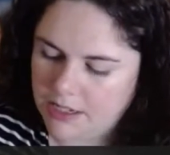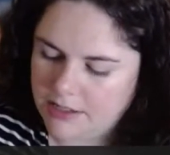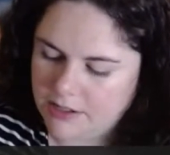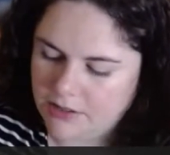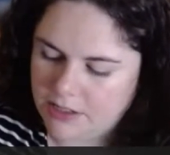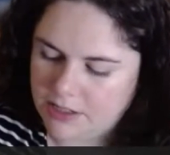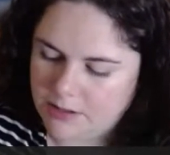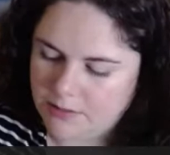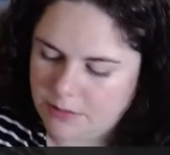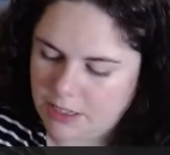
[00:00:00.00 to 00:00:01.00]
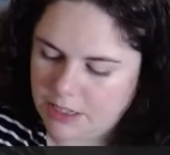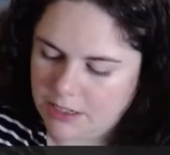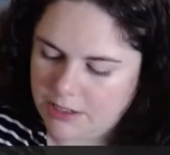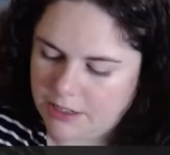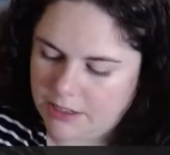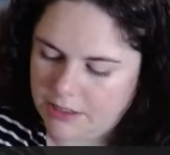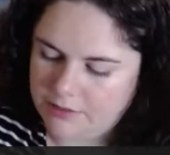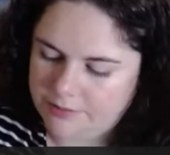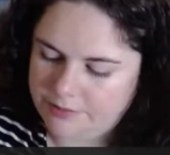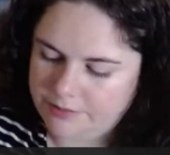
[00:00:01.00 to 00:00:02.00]
is going to be
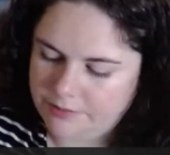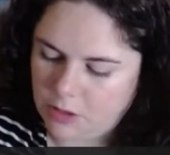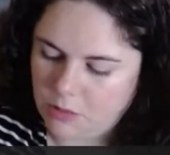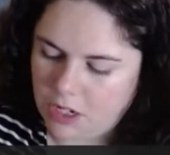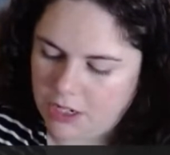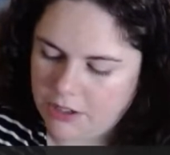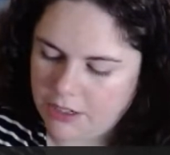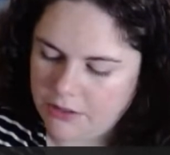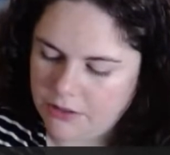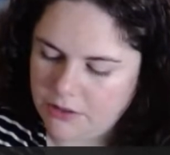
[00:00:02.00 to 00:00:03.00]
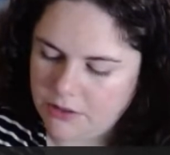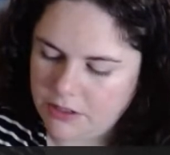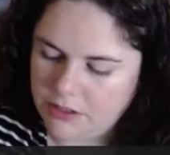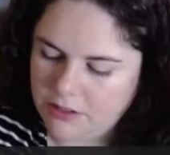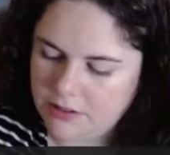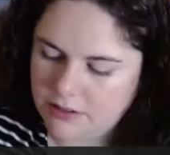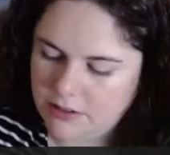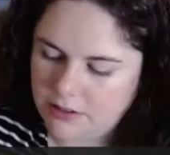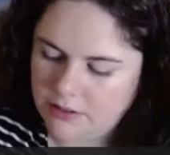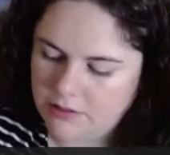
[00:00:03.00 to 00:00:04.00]
um, a watercolor course,
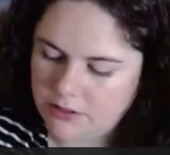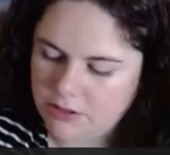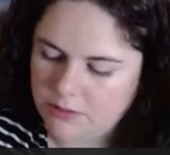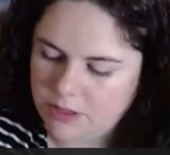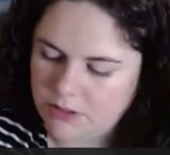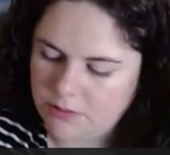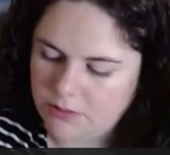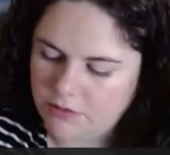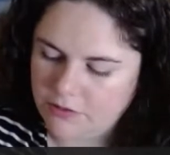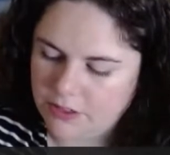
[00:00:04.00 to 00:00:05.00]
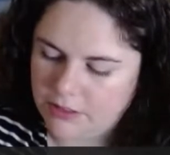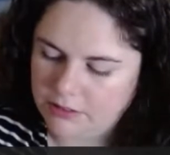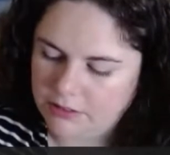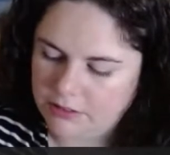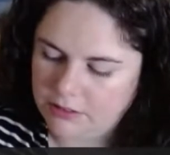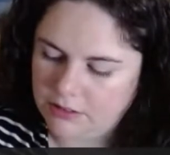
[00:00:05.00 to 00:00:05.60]
which will be super fun.